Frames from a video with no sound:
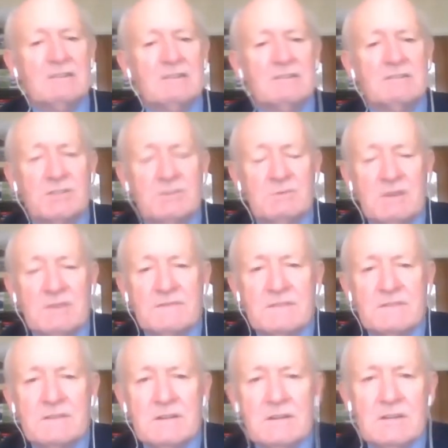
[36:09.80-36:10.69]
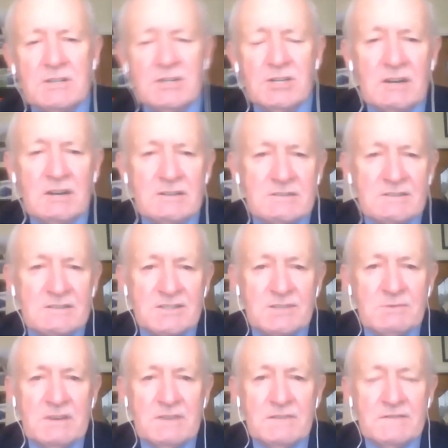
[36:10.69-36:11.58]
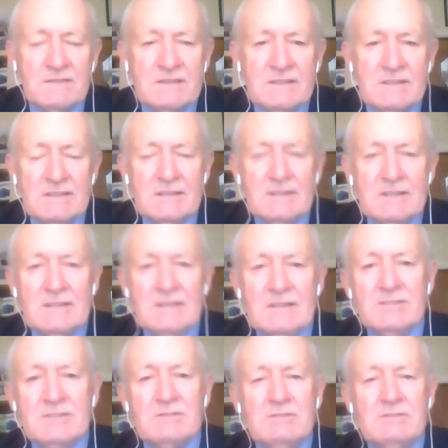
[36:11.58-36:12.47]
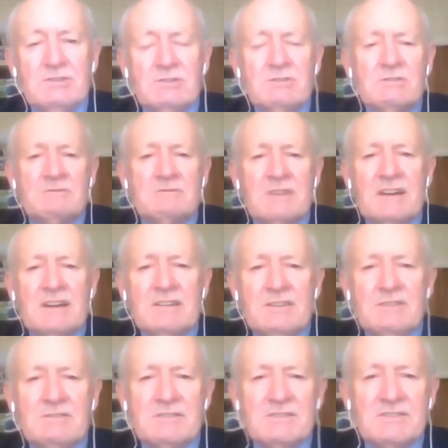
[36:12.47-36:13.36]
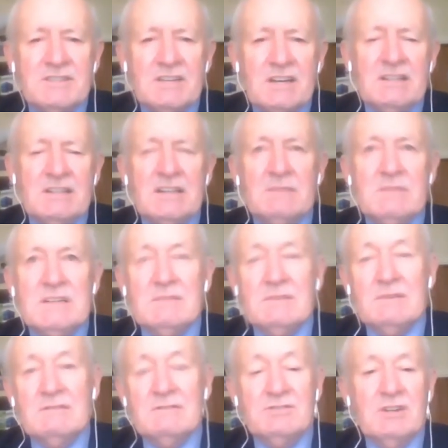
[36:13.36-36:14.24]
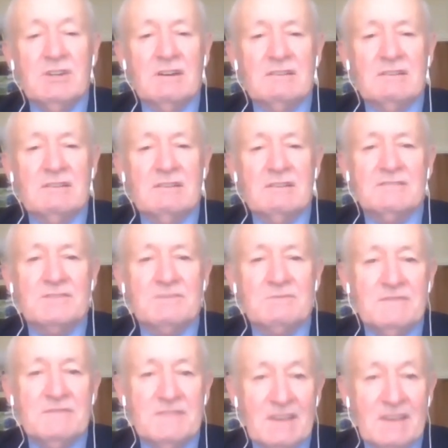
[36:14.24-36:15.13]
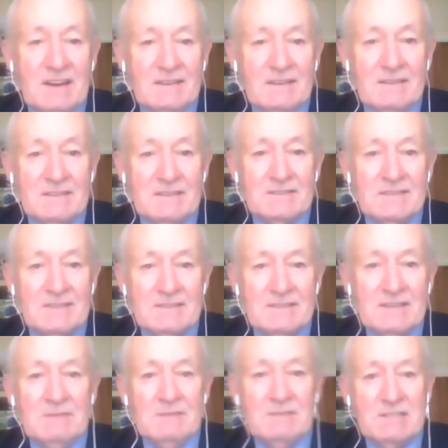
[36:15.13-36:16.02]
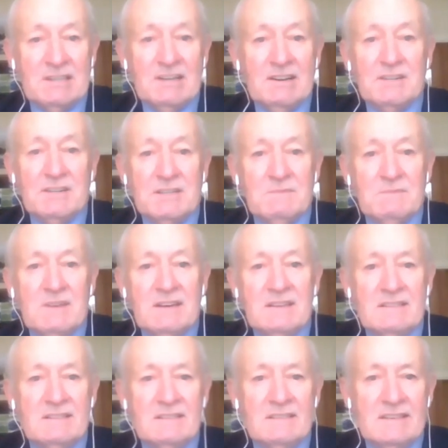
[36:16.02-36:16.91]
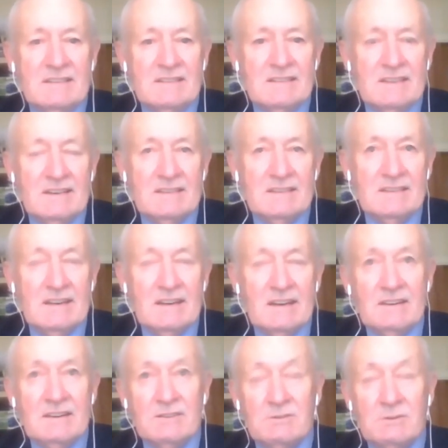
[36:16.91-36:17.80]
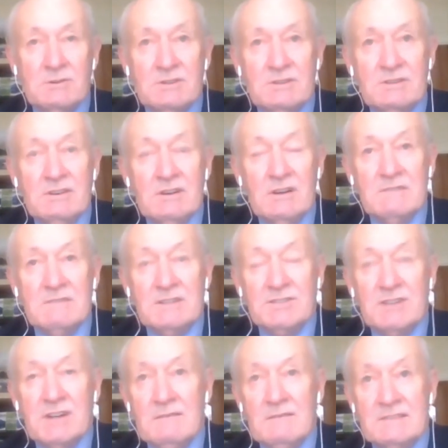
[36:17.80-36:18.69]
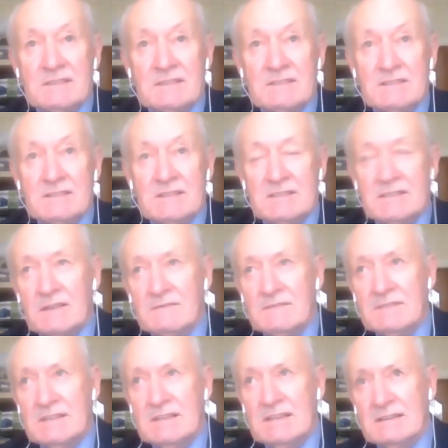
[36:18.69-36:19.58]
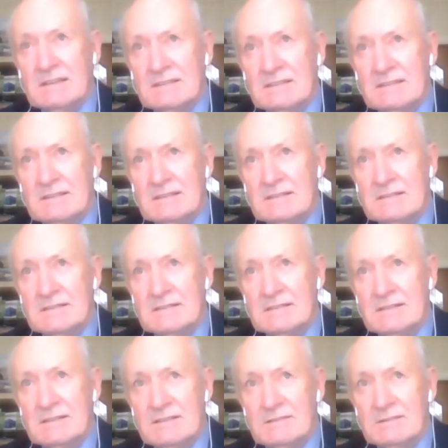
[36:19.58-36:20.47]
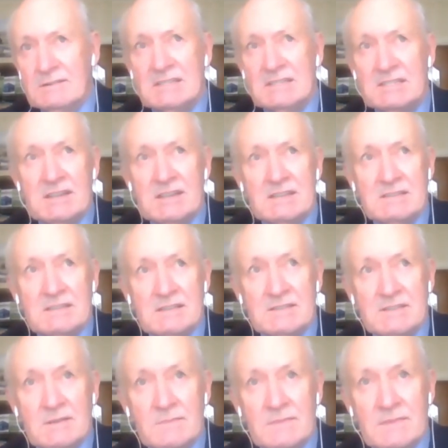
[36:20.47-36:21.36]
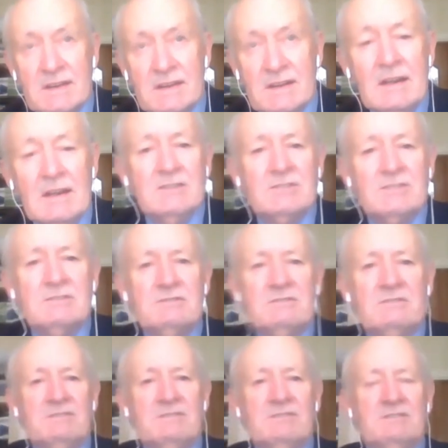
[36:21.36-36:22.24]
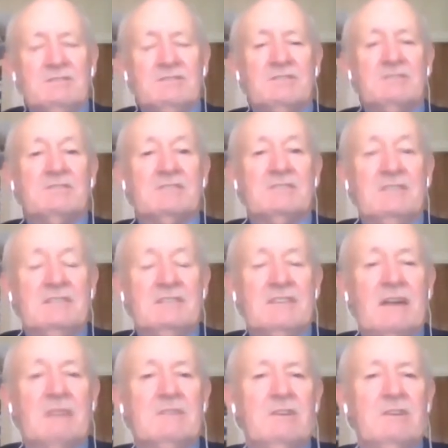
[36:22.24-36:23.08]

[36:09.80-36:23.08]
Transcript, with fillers: Swift. Jonathan Swift. So you could write, you could say a little bit about Jonathan Swift there, as he was a clergyman and he wrote Gulliver's Travels in 1726 or something. So just that.